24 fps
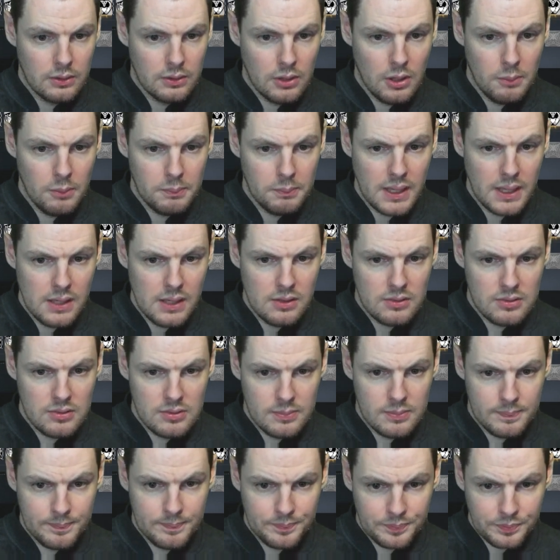Updates.
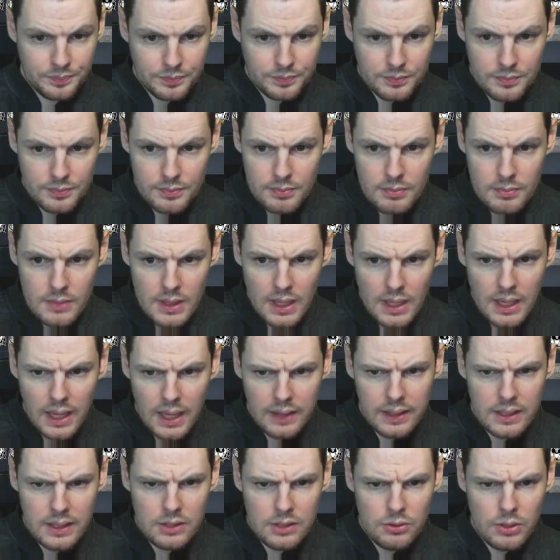
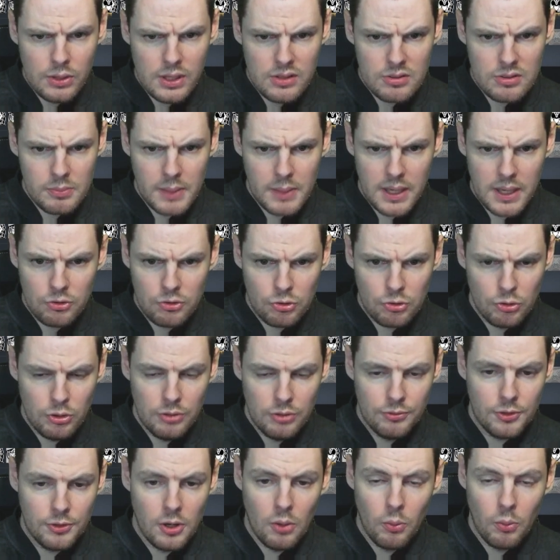And then you need to make sure
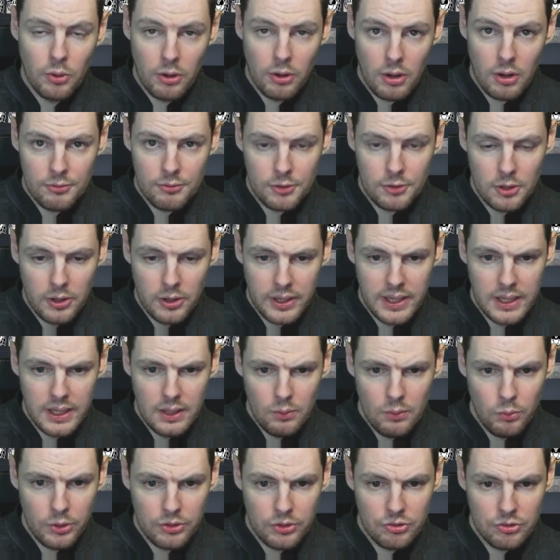you've got what I've got
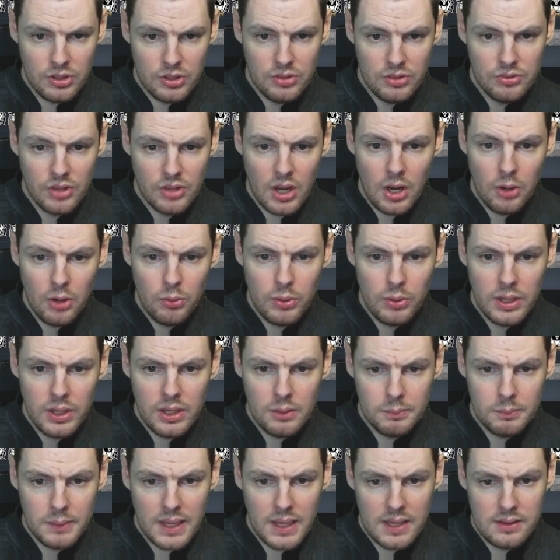here, which is only
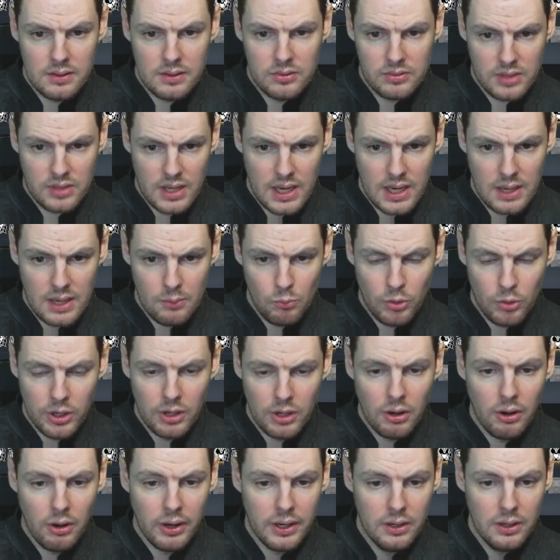update this game when
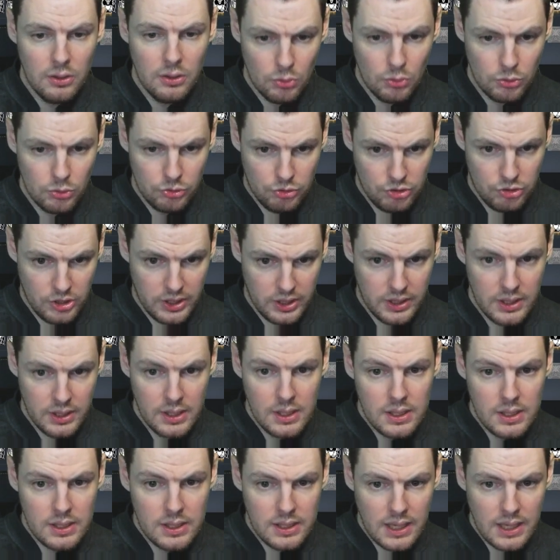I launch it.
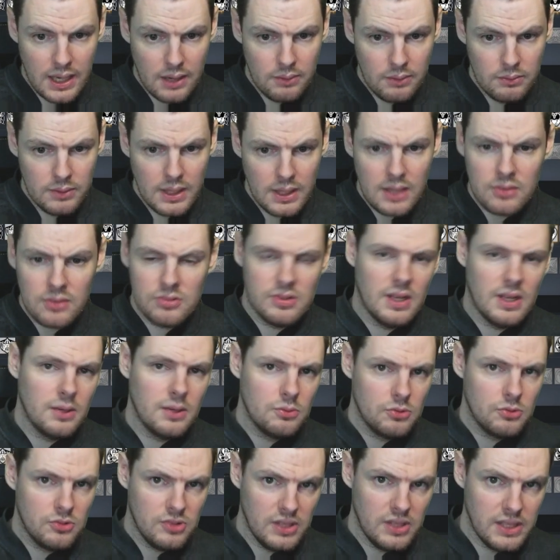Now, that
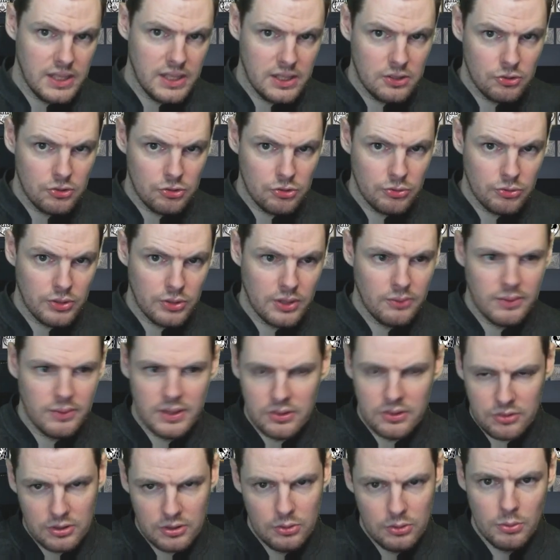sounds silly because you'll think, well,
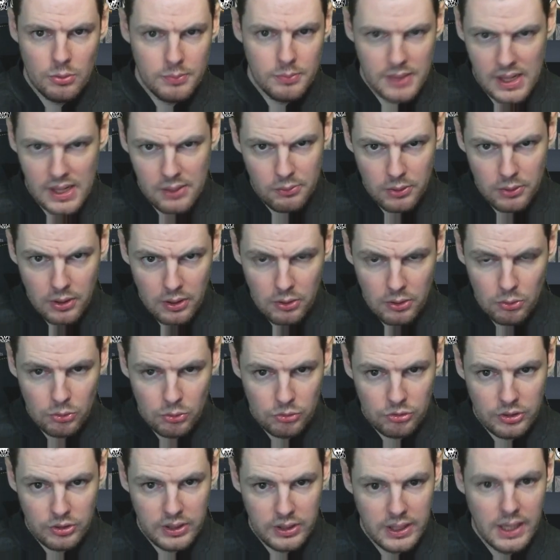it's going to update when I
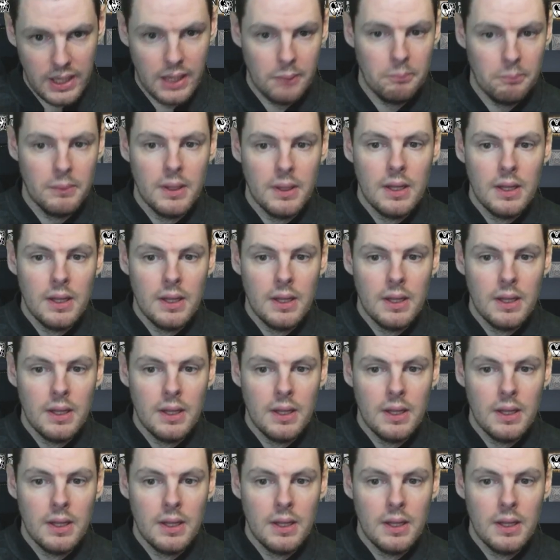launch the game.